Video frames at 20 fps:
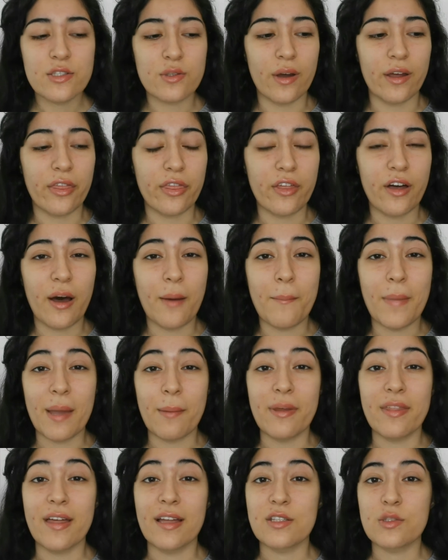So I
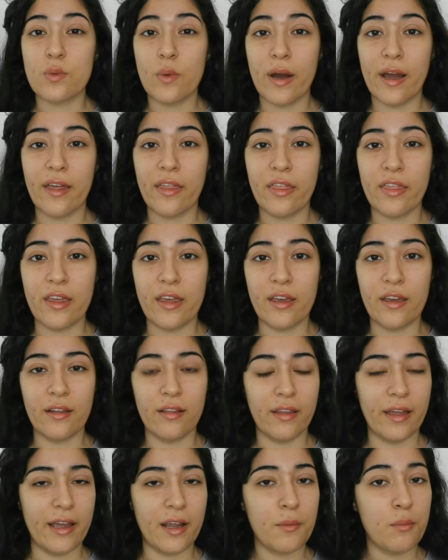thought maybe that's why
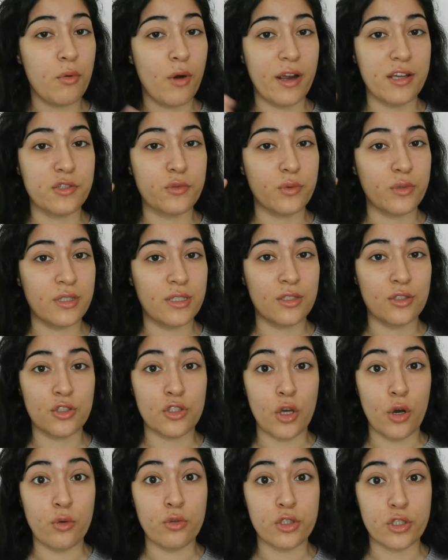the price
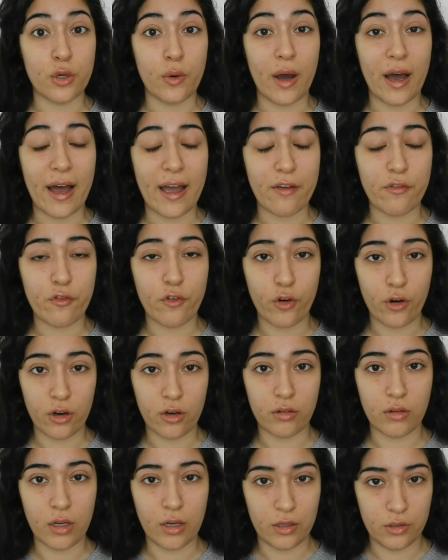was so high
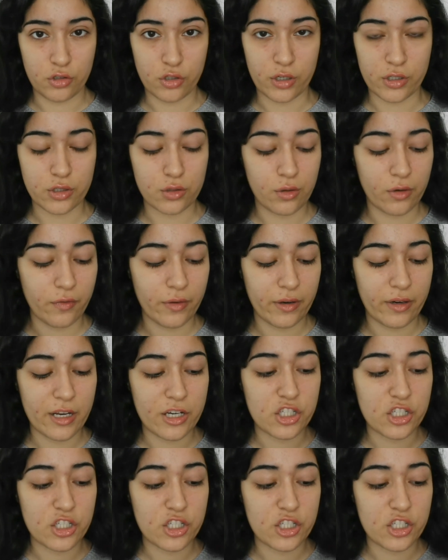for a drugstore